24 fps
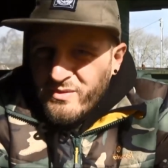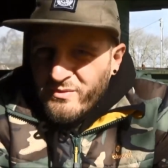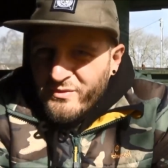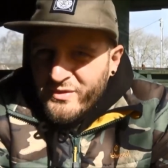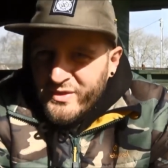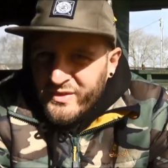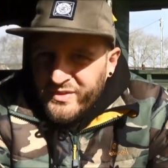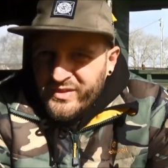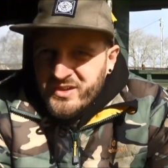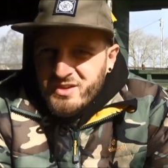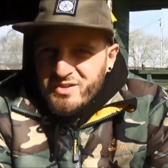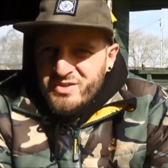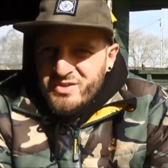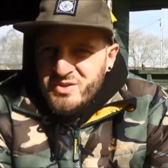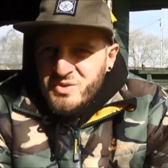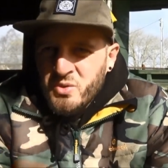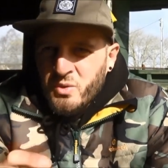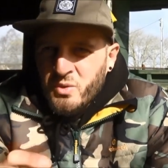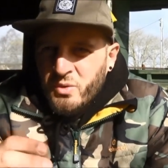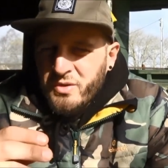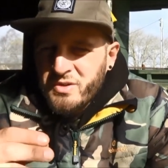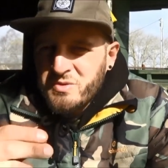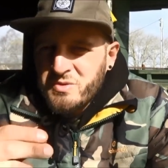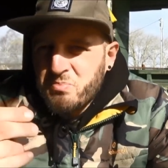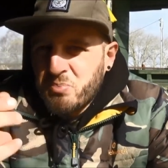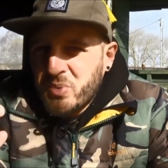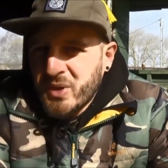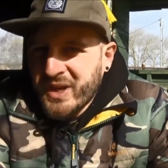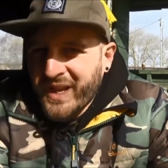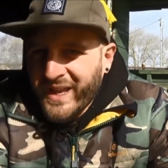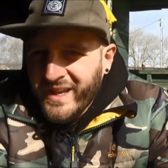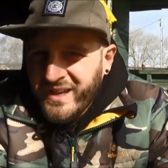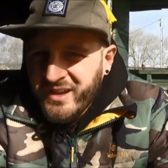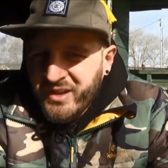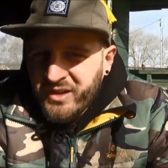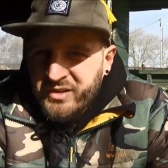something that's not as
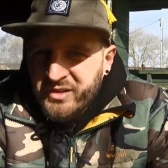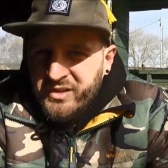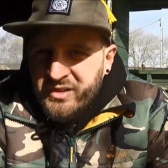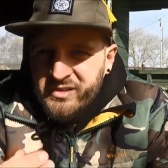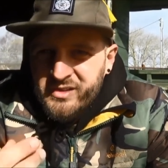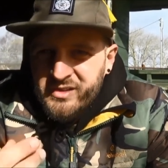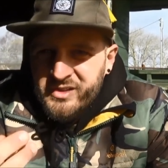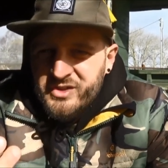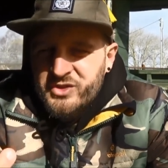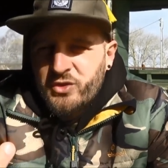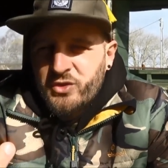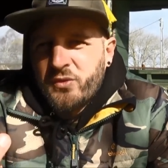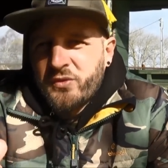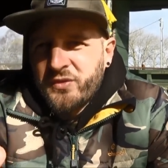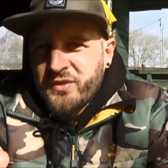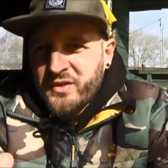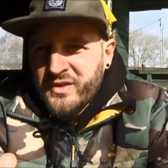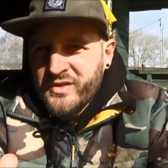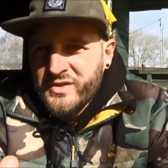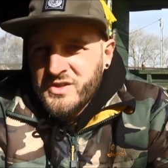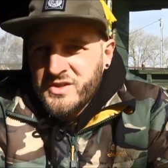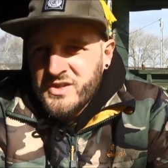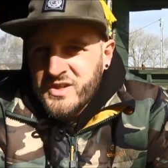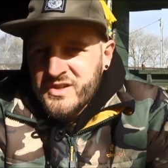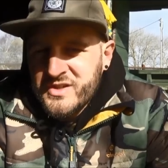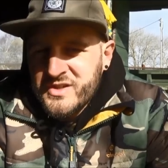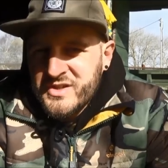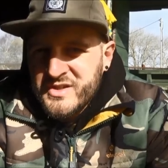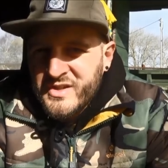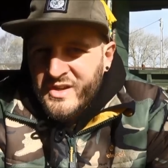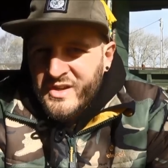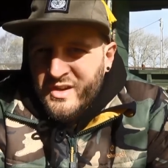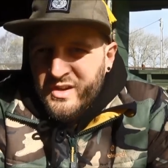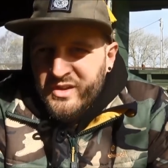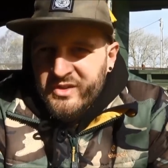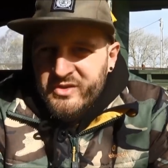blatant and as obvious
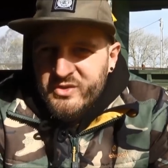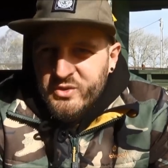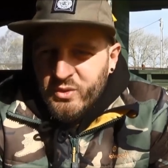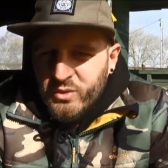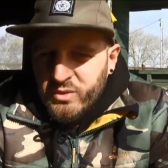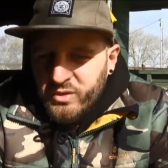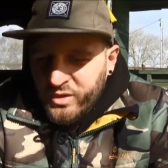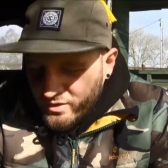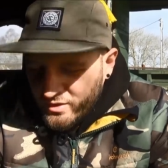as sort of